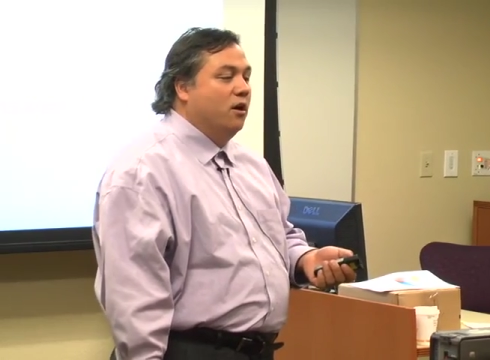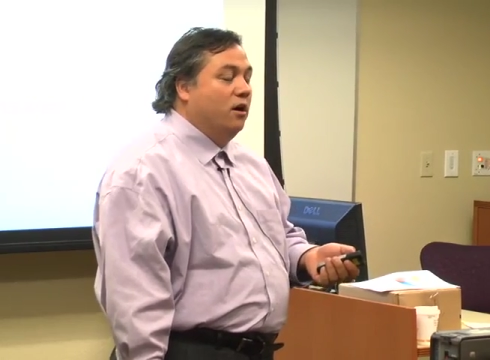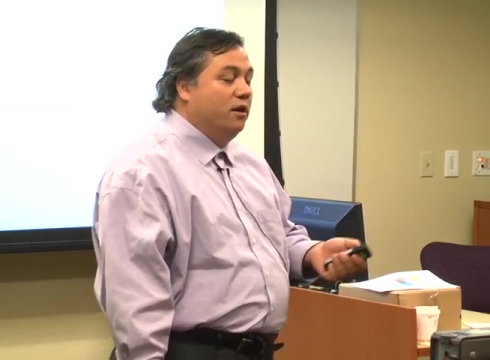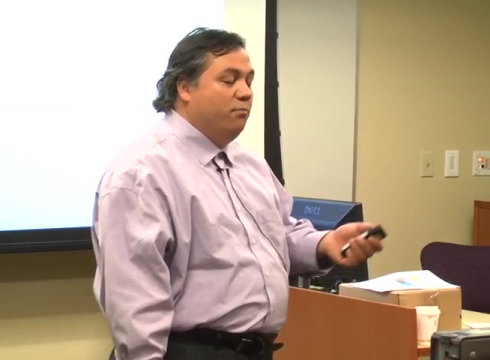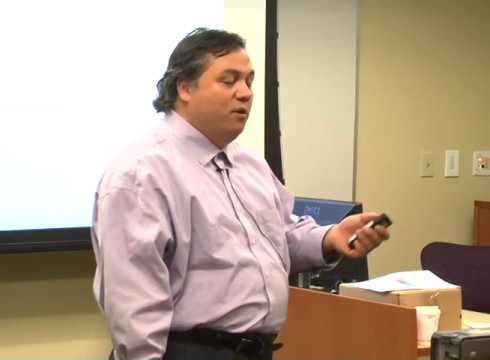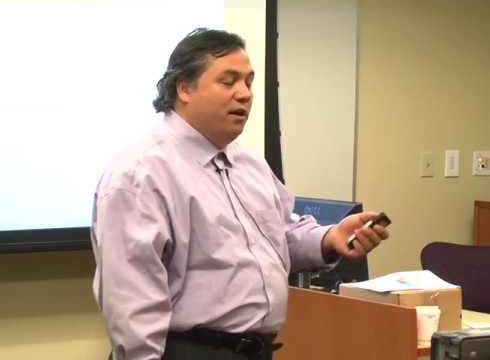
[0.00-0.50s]

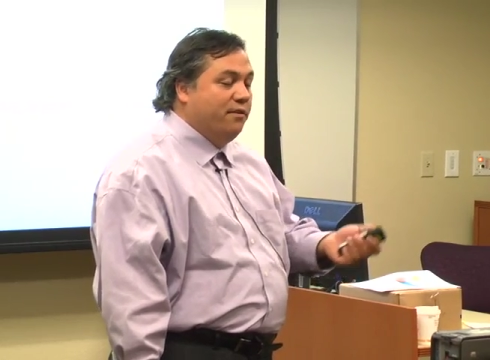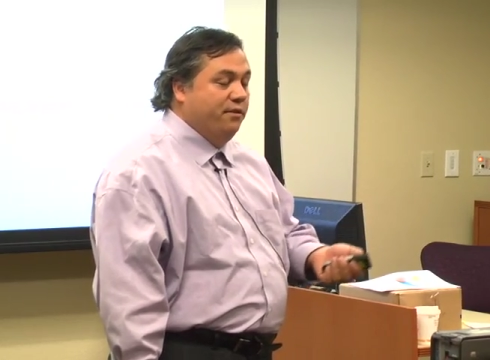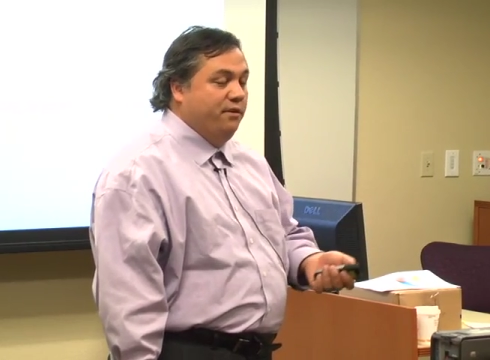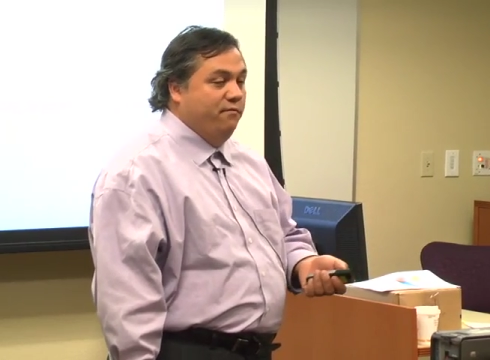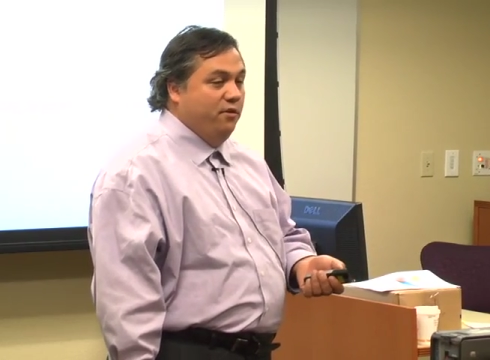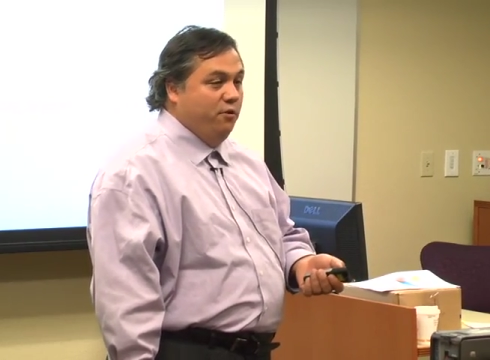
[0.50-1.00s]
On a
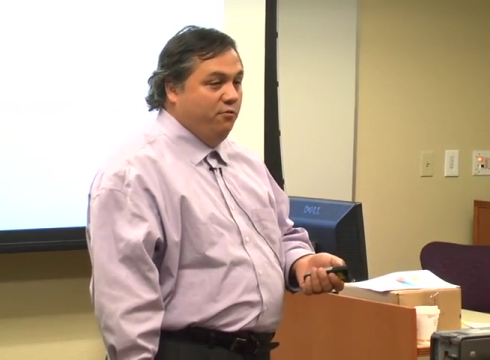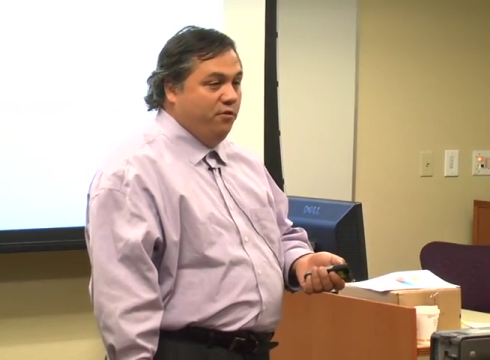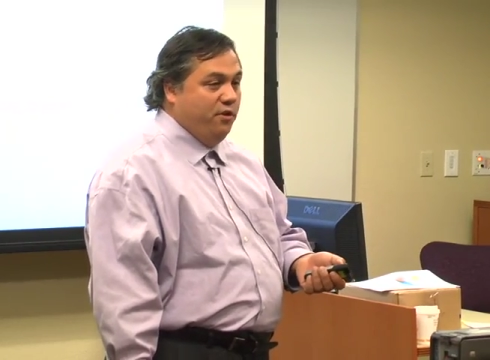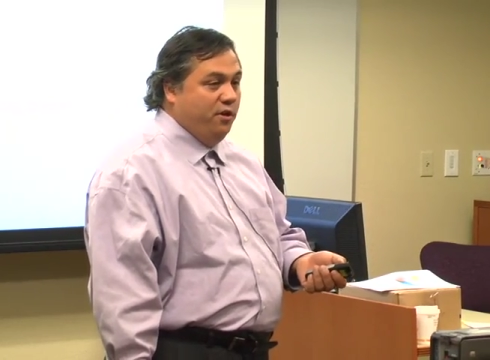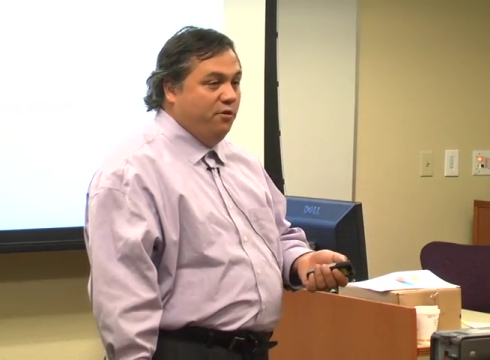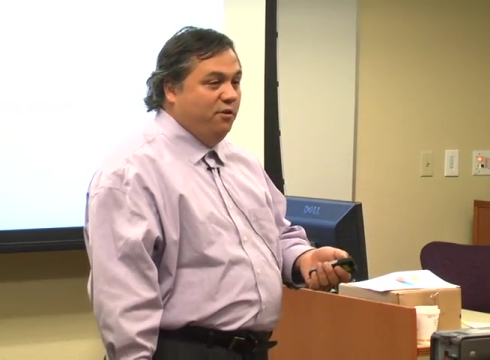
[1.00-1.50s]
positive
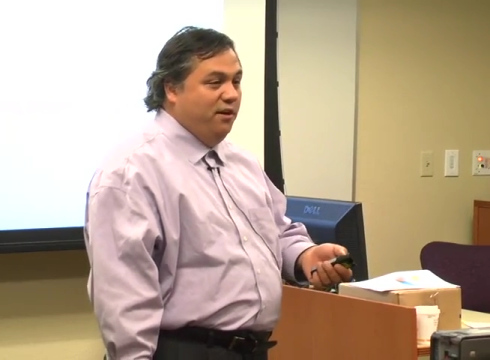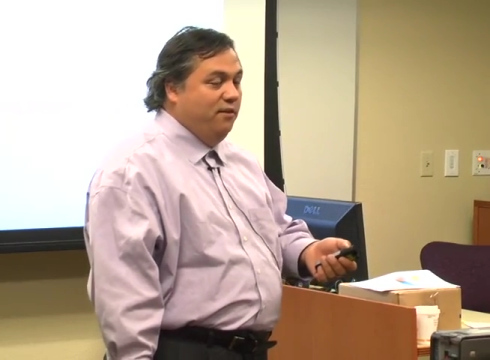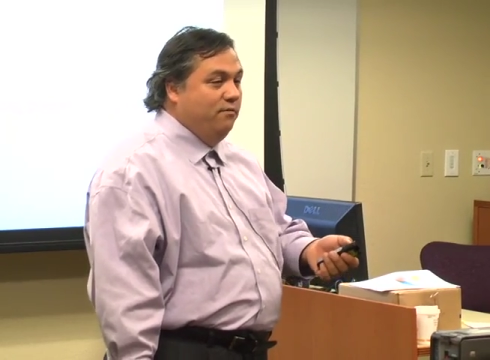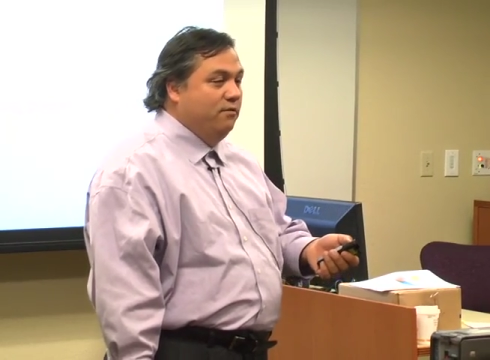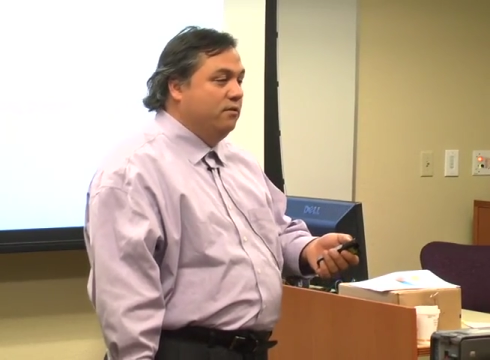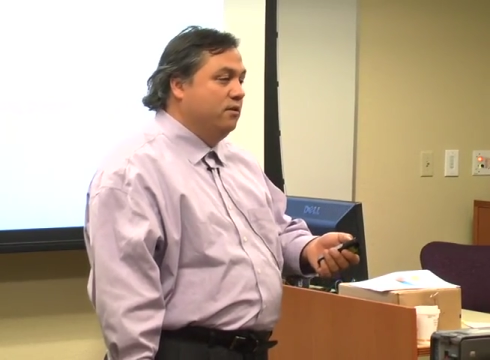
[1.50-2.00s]
note, though,